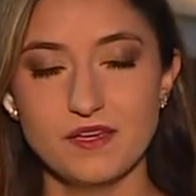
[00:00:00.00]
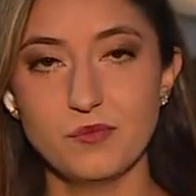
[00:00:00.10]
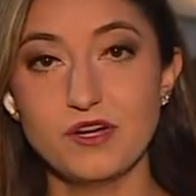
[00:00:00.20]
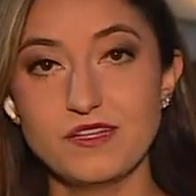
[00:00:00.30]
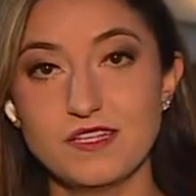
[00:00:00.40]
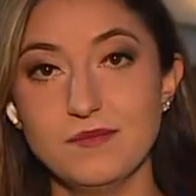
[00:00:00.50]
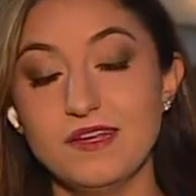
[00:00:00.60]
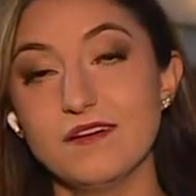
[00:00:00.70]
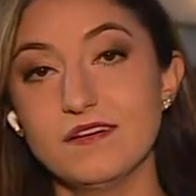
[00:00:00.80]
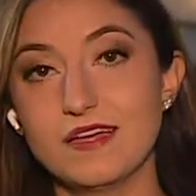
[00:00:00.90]
Good morning, Tim
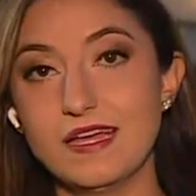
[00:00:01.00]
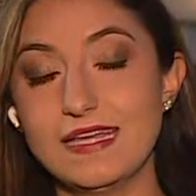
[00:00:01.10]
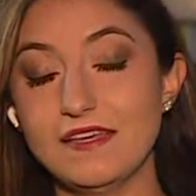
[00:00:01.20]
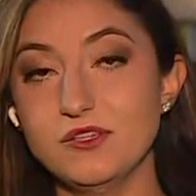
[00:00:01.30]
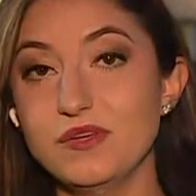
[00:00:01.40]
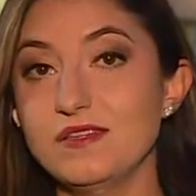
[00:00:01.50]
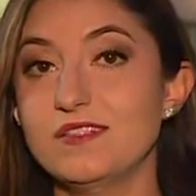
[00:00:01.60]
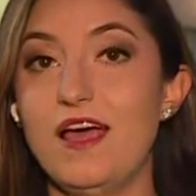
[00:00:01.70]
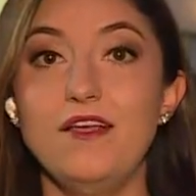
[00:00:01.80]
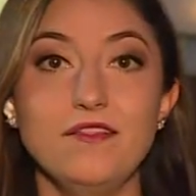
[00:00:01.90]
and Erica. Yeah, you can
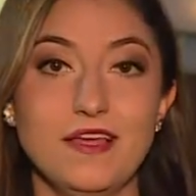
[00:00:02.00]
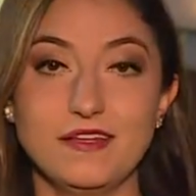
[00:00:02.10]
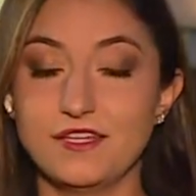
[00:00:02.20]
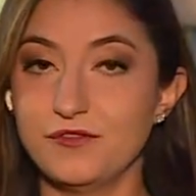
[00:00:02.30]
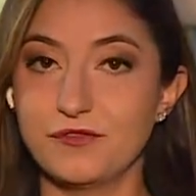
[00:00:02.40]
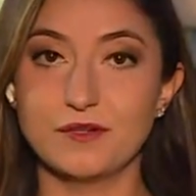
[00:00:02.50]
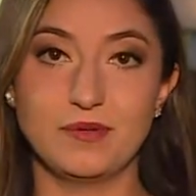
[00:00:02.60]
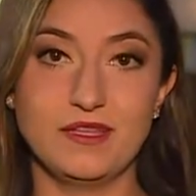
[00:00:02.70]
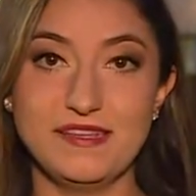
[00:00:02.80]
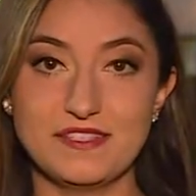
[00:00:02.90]
tell that Guilford
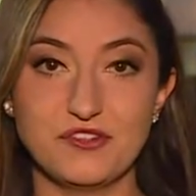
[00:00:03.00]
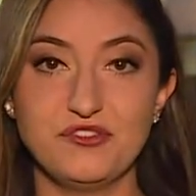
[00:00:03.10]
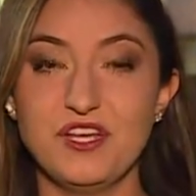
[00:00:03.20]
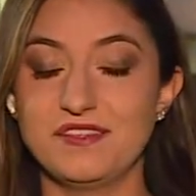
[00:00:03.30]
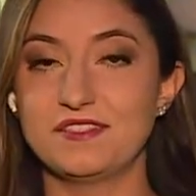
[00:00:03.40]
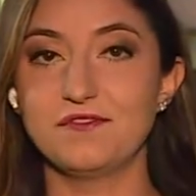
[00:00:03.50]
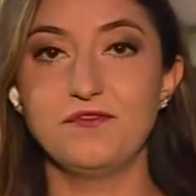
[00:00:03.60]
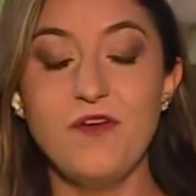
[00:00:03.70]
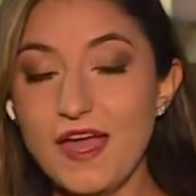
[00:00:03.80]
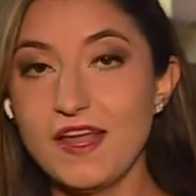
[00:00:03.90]
police are just
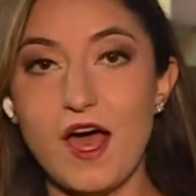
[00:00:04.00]
fed